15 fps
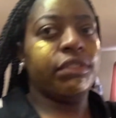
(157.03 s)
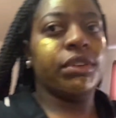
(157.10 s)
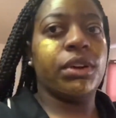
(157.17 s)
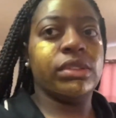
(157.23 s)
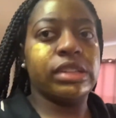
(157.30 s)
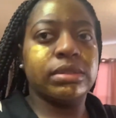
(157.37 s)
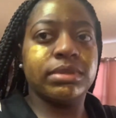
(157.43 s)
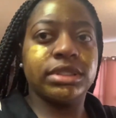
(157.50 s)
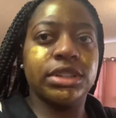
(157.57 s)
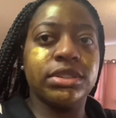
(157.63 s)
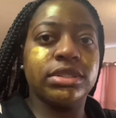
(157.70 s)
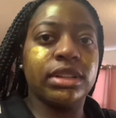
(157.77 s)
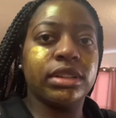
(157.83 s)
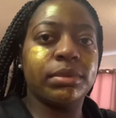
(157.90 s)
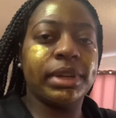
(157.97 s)
only supposed to use
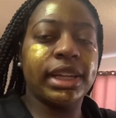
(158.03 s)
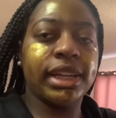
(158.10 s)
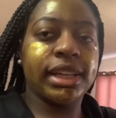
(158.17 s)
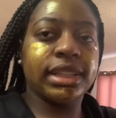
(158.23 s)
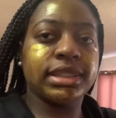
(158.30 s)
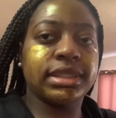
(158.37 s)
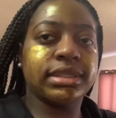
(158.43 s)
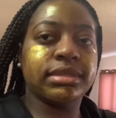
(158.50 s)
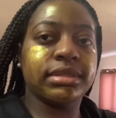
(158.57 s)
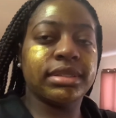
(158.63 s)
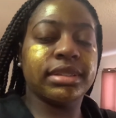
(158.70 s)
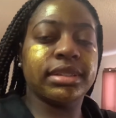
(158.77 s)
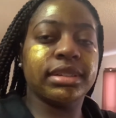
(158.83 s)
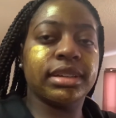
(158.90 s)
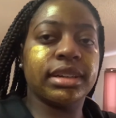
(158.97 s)
on the weekends
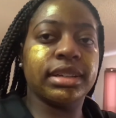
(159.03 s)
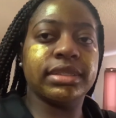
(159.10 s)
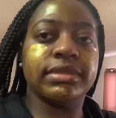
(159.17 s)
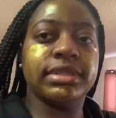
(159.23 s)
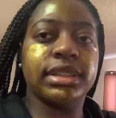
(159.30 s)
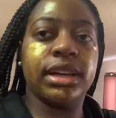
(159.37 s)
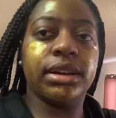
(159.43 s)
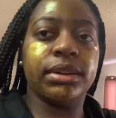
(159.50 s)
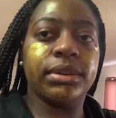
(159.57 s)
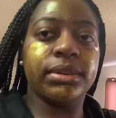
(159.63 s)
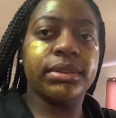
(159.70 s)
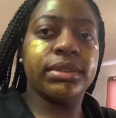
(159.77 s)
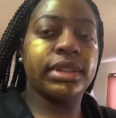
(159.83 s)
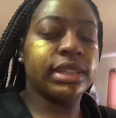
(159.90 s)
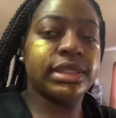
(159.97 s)
so
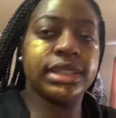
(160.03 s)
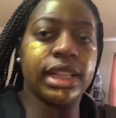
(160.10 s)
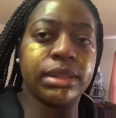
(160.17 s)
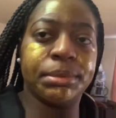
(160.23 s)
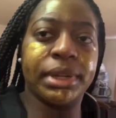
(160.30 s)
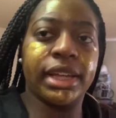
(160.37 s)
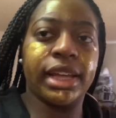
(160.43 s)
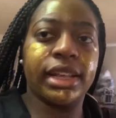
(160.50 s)
this is not the weekend